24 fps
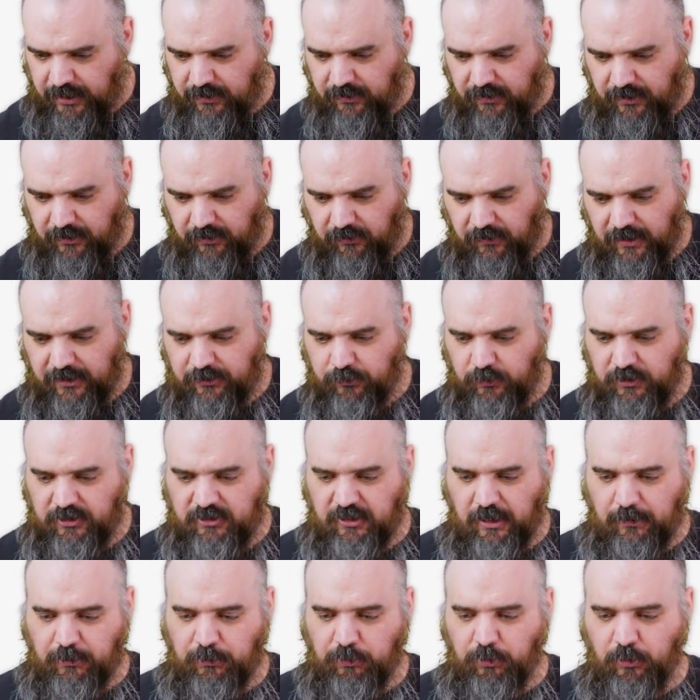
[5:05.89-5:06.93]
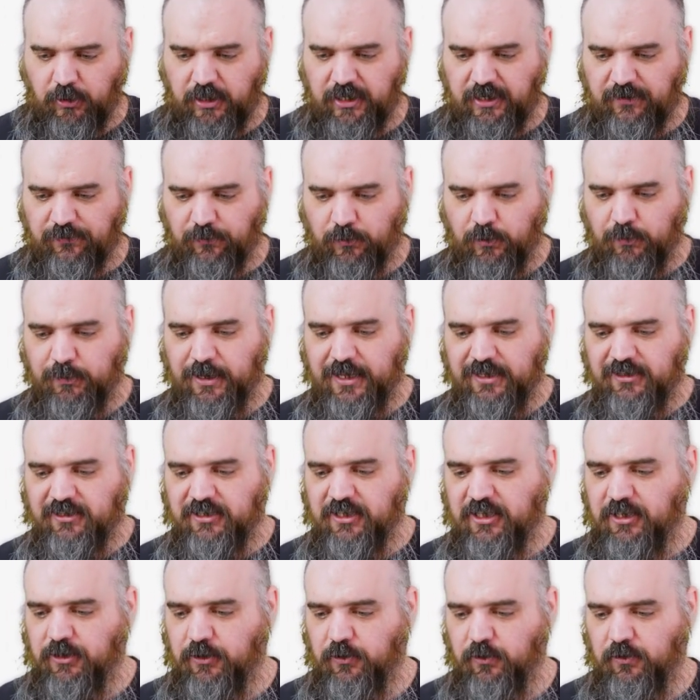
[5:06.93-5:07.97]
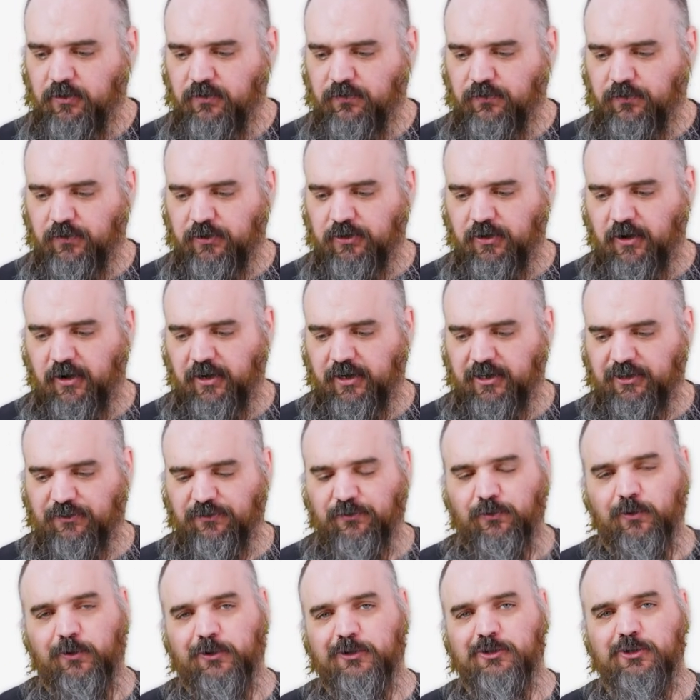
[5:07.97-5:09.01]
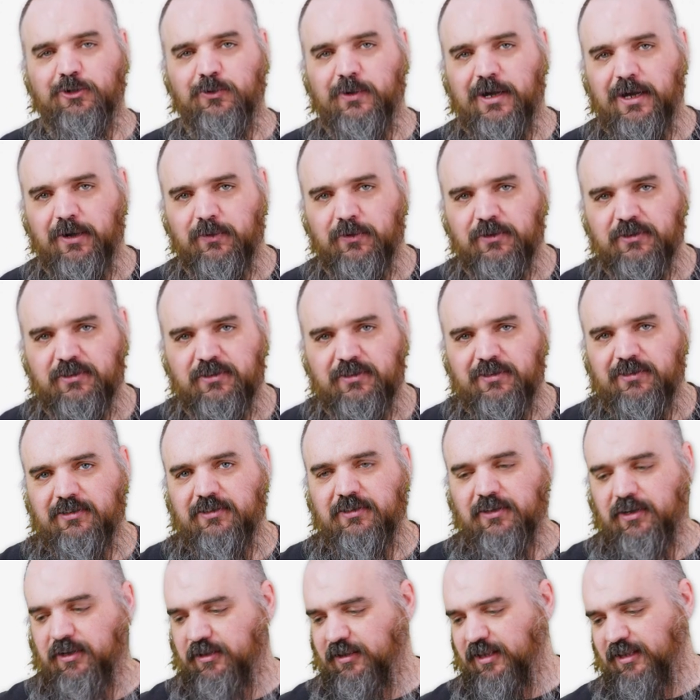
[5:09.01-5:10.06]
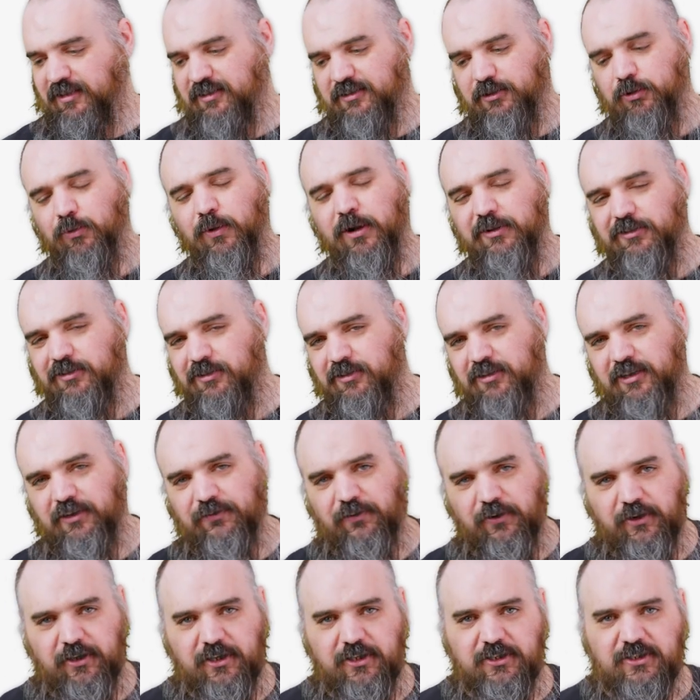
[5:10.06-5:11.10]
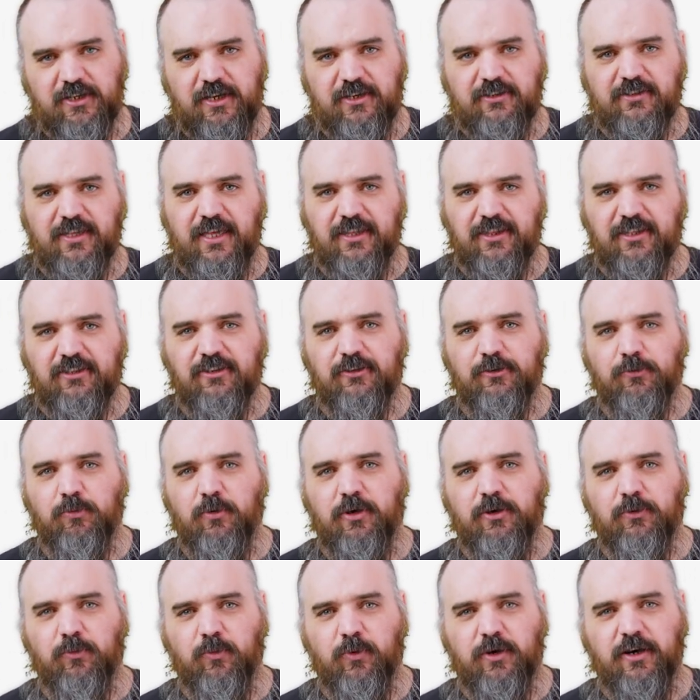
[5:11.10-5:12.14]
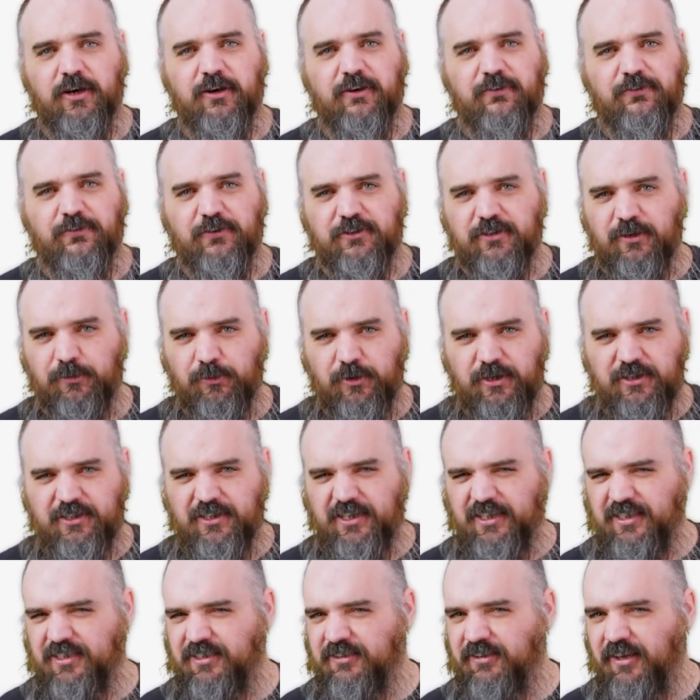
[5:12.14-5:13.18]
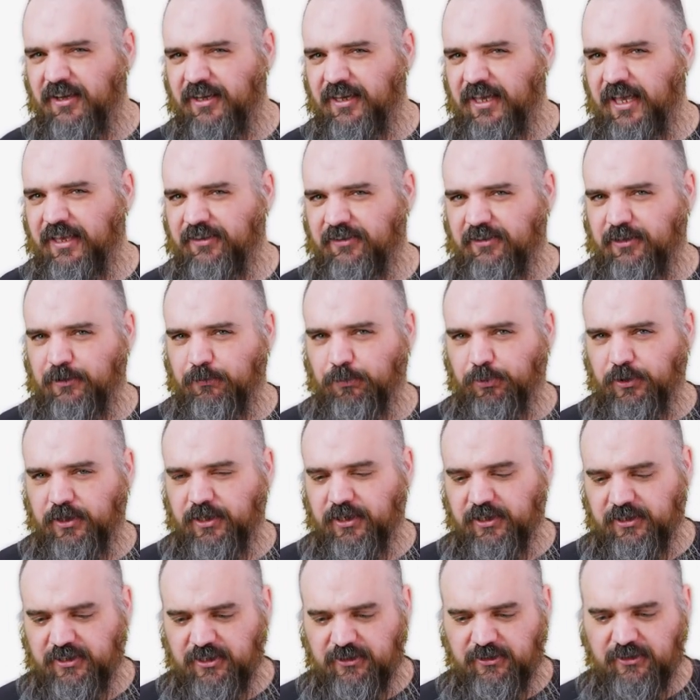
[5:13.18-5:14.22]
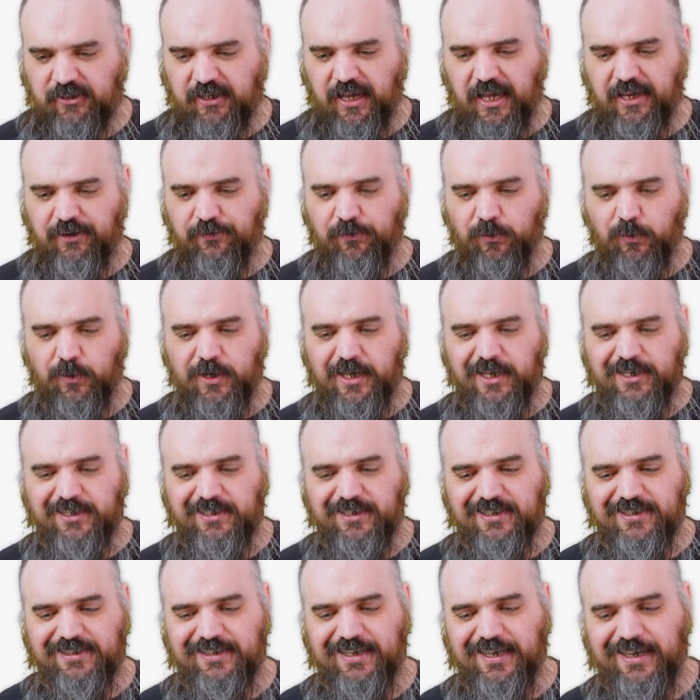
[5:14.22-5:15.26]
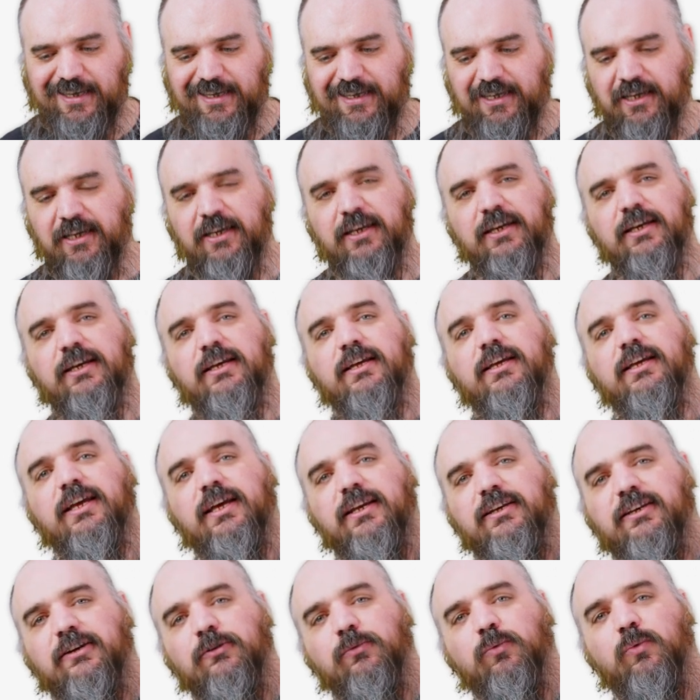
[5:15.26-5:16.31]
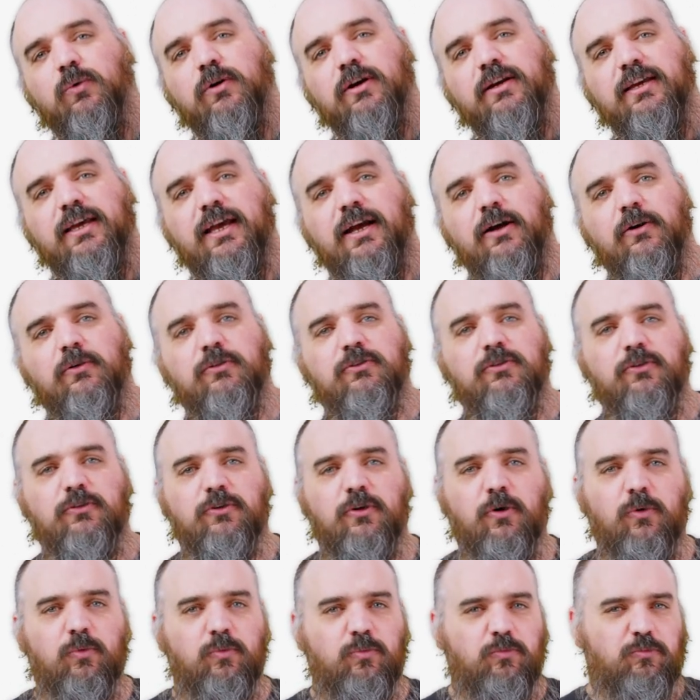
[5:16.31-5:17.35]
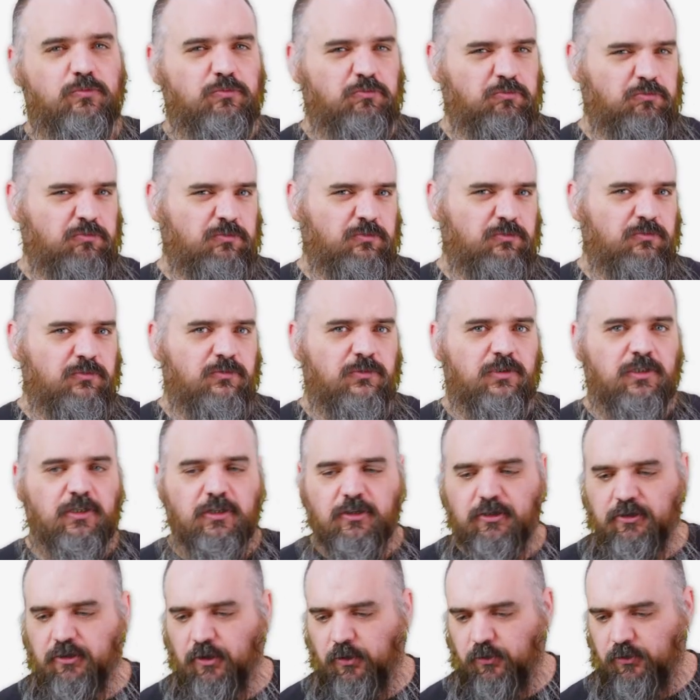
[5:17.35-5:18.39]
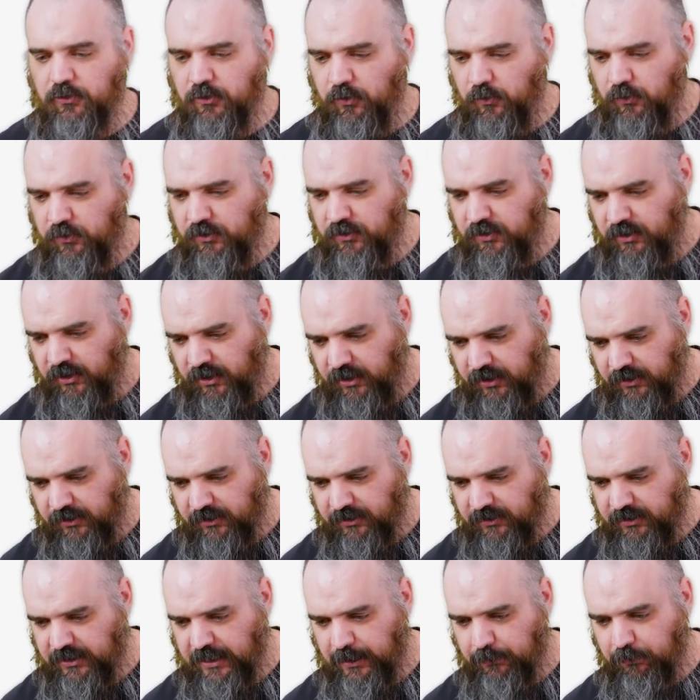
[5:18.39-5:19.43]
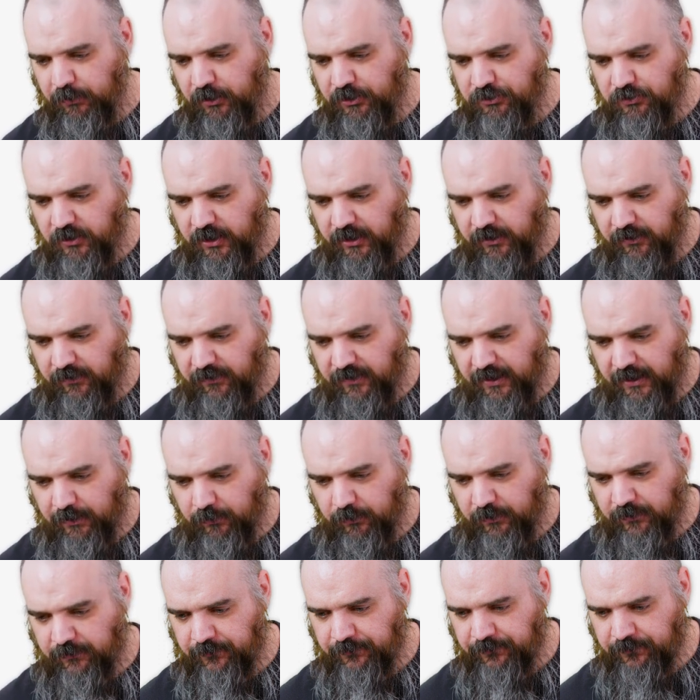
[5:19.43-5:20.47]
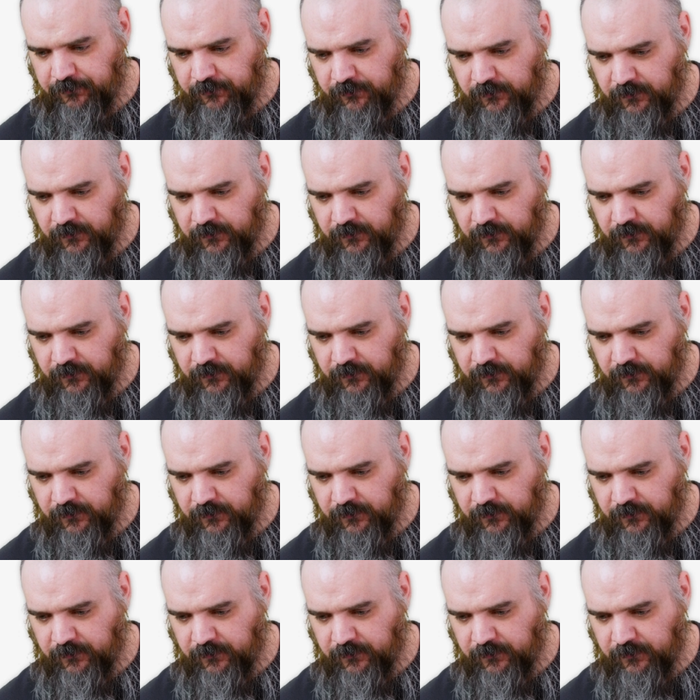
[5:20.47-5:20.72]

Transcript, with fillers: and then the last one is stop deploying if it remains queued for targets for two hours. Uh, there's two hours the default. You can change that. This is one where for some reason it's stuck. It hasn't completed. It's just kind of a way to say it didn't work out. So don't don't don't uh, keep on trying on that one.